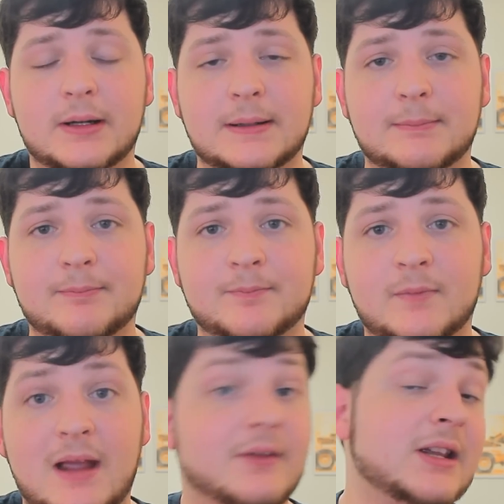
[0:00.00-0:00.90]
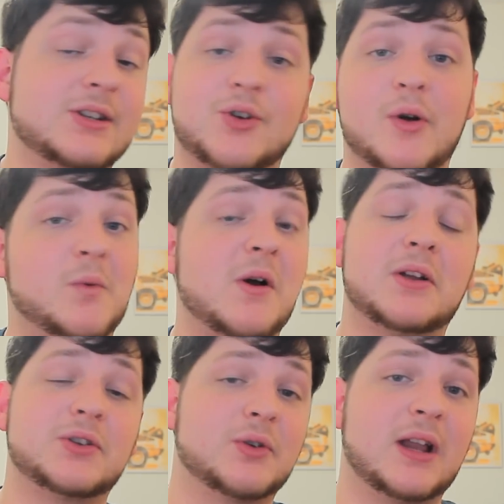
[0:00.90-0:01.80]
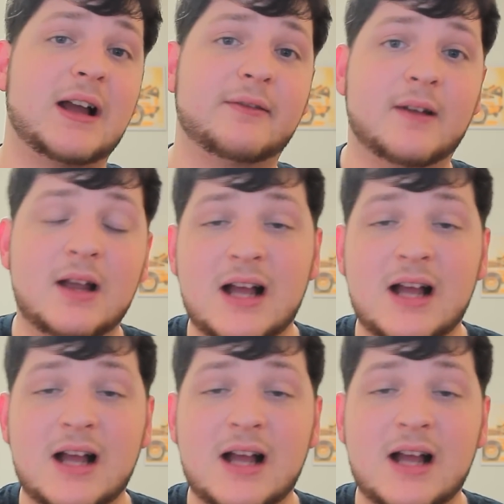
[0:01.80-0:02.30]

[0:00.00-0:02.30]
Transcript: um, everything's going well in your life.